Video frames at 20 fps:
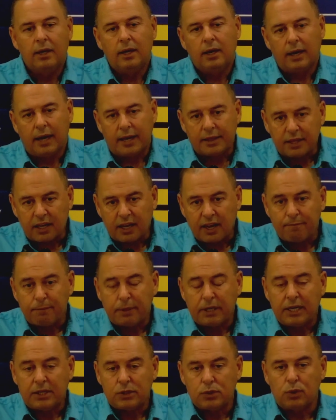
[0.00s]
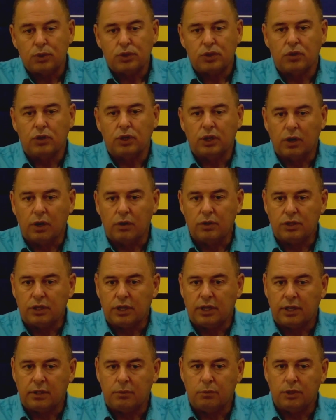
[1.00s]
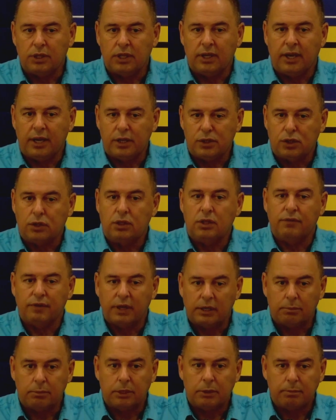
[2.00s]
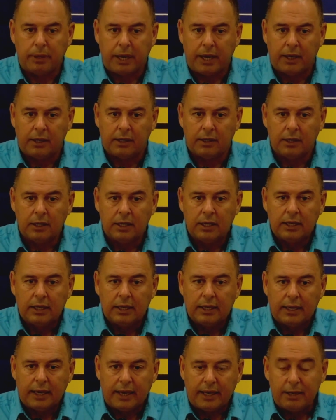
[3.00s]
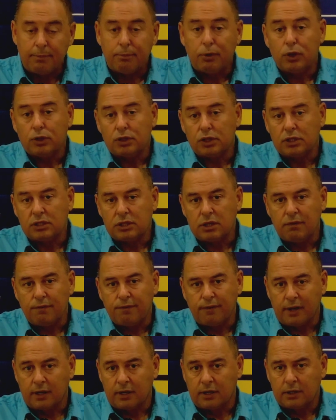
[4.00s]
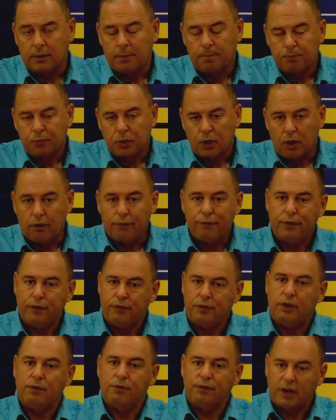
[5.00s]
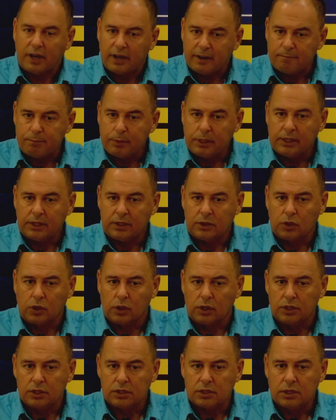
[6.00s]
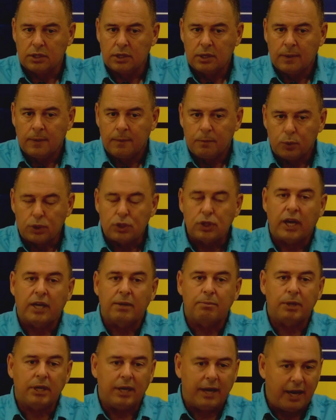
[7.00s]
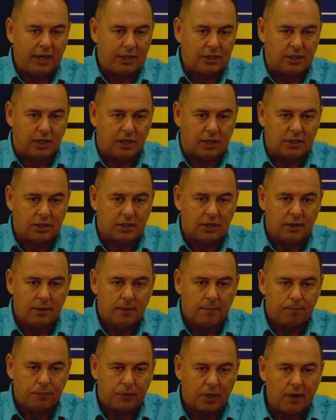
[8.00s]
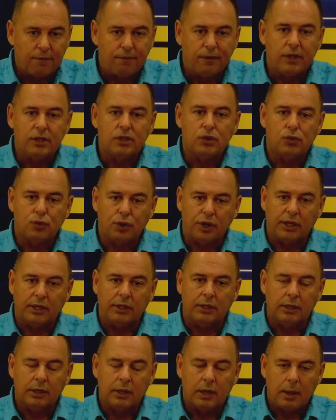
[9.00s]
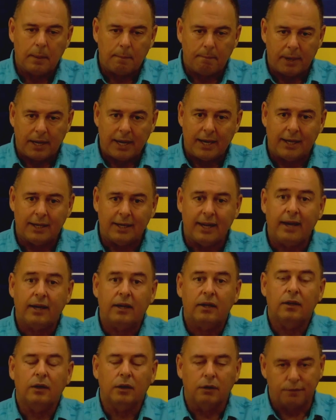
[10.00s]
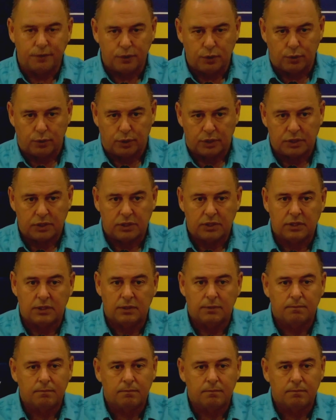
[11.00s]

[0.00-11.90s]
And the government has also negotiated with the Asian Development Bank an emergency fund of $55 million, which can be accessed if it is triggered by a lack of tourists.